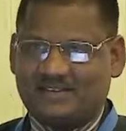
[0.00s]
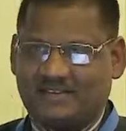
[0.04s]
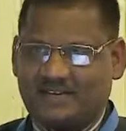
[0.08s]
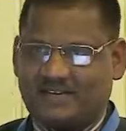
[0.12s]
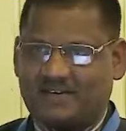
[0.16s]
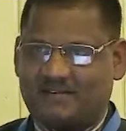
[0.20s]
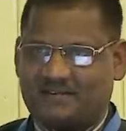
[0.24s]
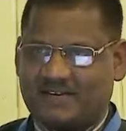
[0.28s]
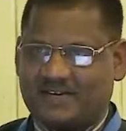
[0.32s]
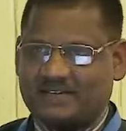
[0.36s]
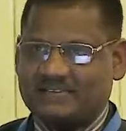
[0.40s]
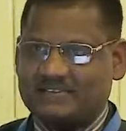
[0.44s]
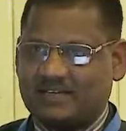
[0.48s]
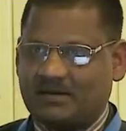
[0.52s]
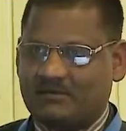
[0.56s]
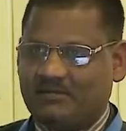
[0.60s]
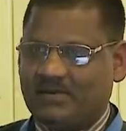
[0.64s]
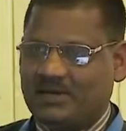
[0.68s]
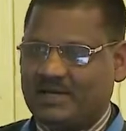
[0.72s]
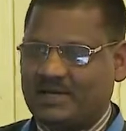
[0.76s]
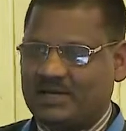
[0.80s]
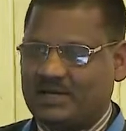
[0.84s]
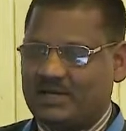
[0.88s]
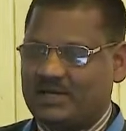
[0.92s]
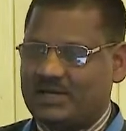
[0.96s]
For
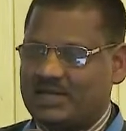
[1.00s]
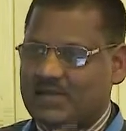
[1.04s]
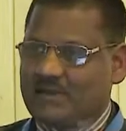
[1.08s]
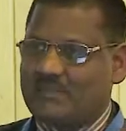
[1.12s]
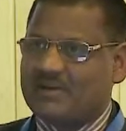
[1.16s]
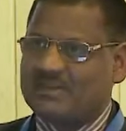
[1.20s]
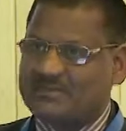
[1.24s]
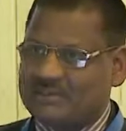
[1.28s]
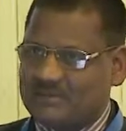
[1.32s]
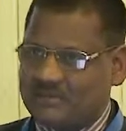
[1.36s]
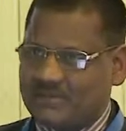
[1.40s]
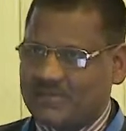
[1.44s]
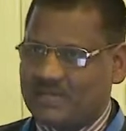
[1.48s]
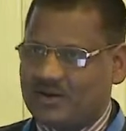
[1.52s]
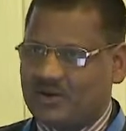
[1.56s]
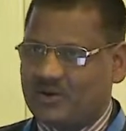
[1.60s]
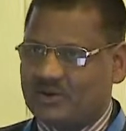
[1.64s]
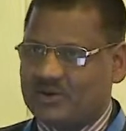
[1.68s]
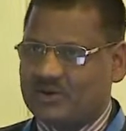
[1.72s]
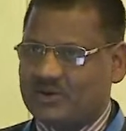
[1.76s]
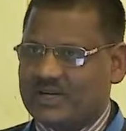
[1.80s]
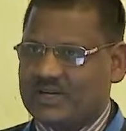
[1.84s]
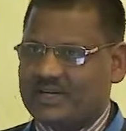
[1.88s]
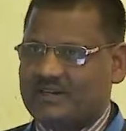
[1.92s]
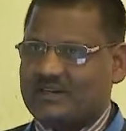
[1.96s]
example, in MSME alone,
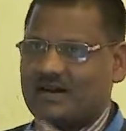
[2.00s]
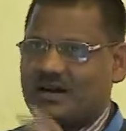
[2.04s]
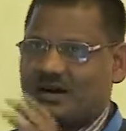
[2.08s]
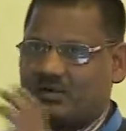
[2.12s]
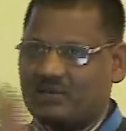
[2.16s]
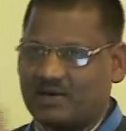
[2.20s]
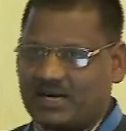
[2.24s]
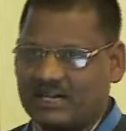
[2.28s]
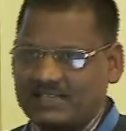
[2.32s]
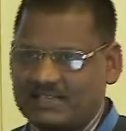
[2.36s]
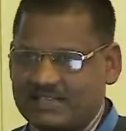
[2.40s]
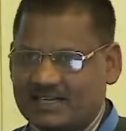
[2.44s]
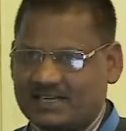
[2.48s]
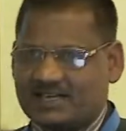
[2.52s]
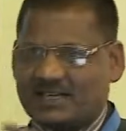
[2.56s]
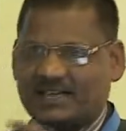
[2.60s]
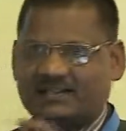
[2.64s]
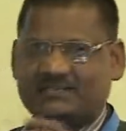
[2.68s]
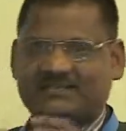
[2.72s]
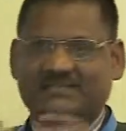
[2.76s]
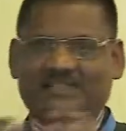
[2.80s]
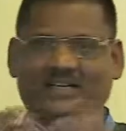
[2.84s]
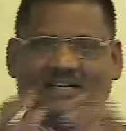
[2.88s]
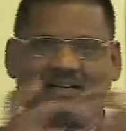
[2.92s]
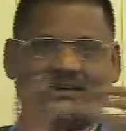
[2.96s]
you can talk about leather
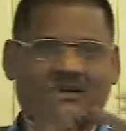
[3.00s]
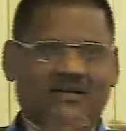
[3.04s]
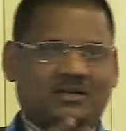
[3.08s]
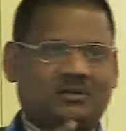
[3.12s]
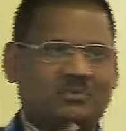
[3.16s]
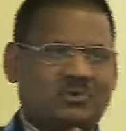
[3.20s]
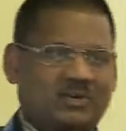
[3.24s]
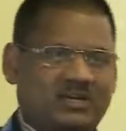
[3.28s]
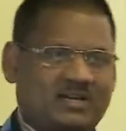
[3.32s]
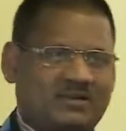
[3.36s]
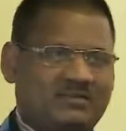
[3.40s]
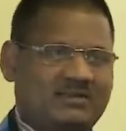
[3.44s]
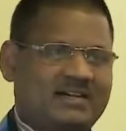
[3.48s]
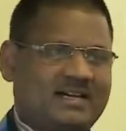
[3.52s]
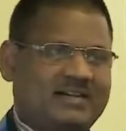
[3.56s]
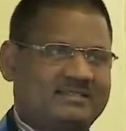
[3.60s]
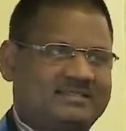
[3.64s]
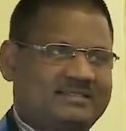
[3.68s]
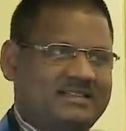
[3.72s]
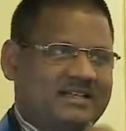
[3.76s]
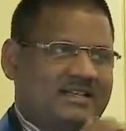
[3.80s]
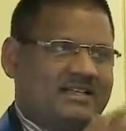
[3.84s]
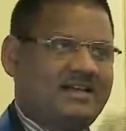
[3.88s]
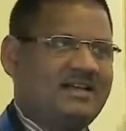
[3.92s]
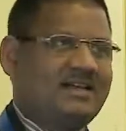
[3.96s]
cluster, automotive
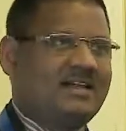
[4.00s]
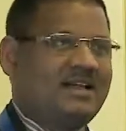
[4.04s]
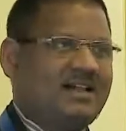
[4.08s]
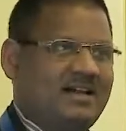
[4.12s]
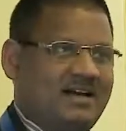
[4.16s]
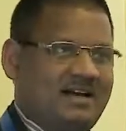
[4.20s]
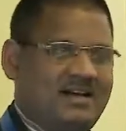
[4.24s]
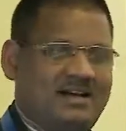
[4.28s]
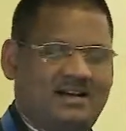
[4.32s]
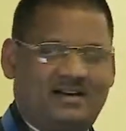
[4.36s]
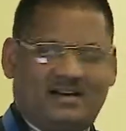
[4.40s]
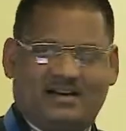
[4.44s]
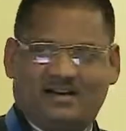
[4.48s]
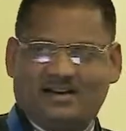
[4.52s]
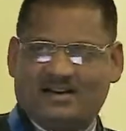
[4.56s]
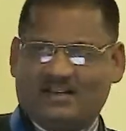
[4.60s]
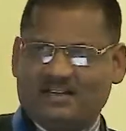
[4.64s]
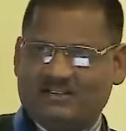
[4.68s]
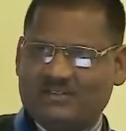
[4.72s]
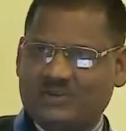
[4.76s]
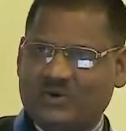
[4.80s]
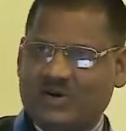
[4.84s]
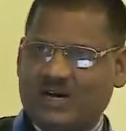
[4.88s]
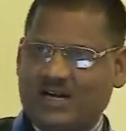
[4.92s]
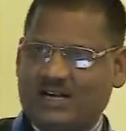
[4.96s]
cluster,
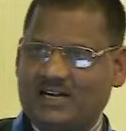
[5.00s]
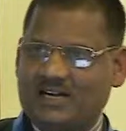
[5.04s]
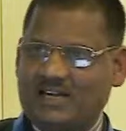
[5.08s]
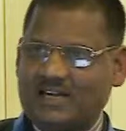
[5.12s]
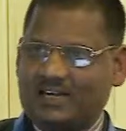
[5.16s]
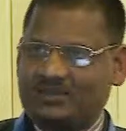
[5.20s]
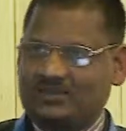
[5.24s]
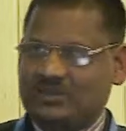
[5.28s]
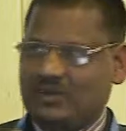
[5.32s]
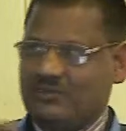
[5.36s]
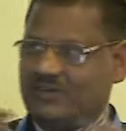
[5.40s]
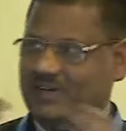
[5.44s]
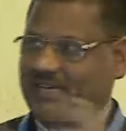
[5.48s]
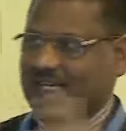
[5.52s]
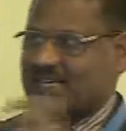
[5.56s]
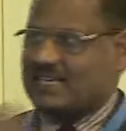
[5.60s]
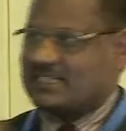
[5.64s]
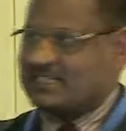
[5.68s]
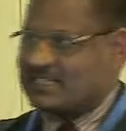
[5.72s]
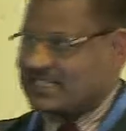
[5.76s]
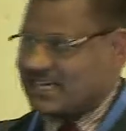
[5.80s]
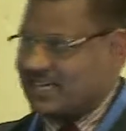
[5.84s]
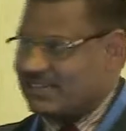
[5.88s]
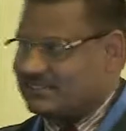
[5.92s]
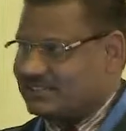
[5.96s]
and so on. So for
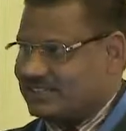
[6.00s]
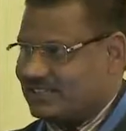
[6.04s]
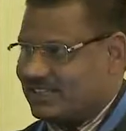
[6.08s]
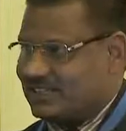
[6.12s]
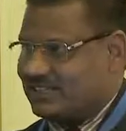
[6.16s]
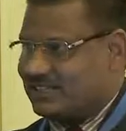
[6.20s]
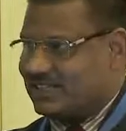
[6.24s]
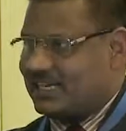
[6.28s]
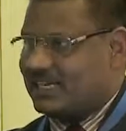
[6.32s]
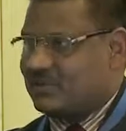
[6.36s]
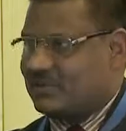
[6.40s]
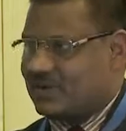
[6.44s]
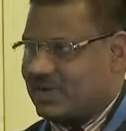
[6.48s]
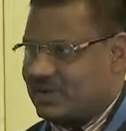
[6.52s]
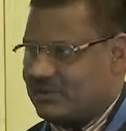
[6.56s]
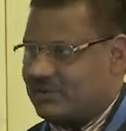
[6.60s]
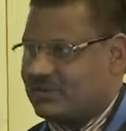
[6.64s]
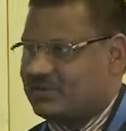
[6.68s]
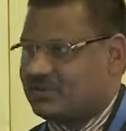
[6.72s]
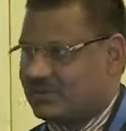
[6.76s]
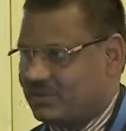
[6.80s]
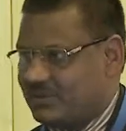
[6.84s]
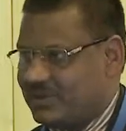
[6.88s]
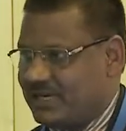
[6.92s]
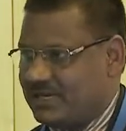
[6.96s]
each cluster, the
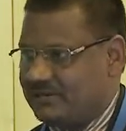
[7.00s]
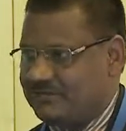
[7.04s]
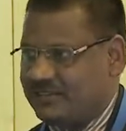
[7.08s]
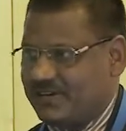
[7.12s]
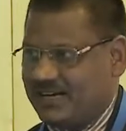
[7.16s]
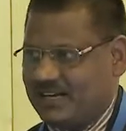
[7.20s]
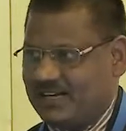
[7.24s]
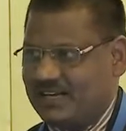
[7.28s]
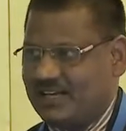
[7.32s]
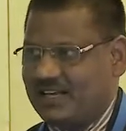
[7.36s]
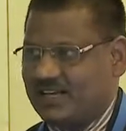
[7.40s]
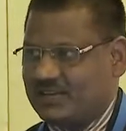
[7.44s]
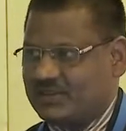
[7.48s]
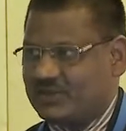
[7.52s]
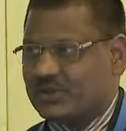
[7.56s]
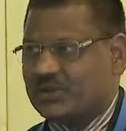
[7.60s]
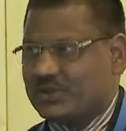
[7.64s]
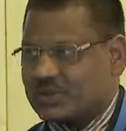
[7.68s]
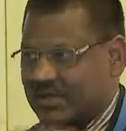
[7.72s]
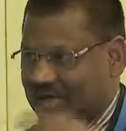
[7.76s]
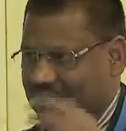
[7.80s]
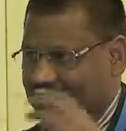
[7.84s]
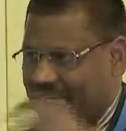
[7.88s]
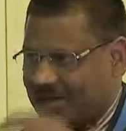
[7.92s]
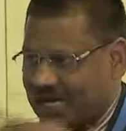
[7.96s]
requirement would be different. So you
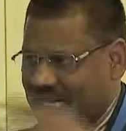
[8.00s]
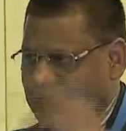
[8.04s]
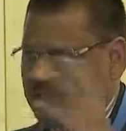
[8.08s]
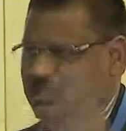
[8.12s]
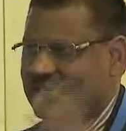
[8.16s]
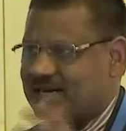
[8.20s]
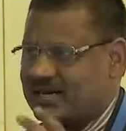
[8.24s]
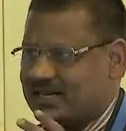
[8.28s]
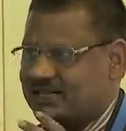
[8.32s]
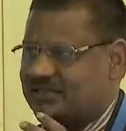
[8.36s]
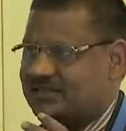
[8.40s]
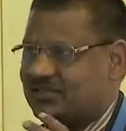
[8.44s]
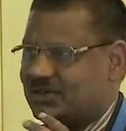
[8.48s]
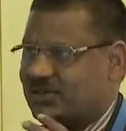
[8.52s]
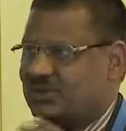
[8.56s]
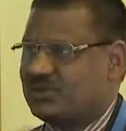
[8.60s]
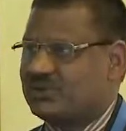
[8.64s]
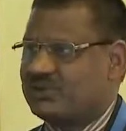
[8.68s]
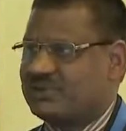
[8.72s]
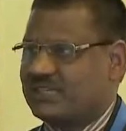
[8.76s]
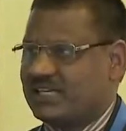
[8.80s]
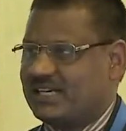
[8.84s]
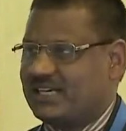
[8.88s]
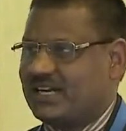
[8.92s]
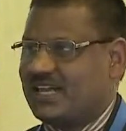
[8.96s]
can parameterize
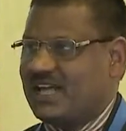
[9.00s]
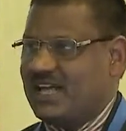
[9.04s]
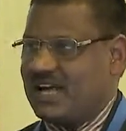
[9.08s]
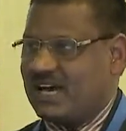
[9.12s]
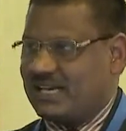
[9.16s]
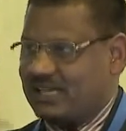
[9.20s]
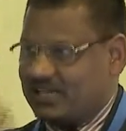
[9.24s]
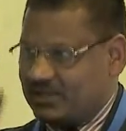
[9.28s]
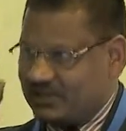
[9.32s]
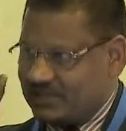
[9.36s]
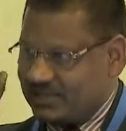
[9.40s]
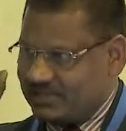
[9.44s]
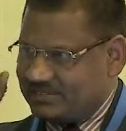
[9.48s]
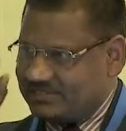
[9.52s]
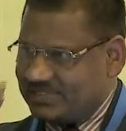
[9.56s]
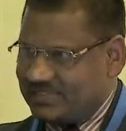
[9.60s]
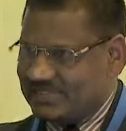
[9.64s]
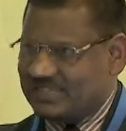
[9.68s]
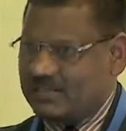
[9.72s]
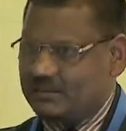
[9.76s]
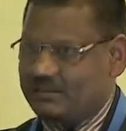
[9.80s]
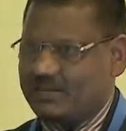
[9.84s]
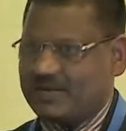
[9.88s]
solution, and you can set the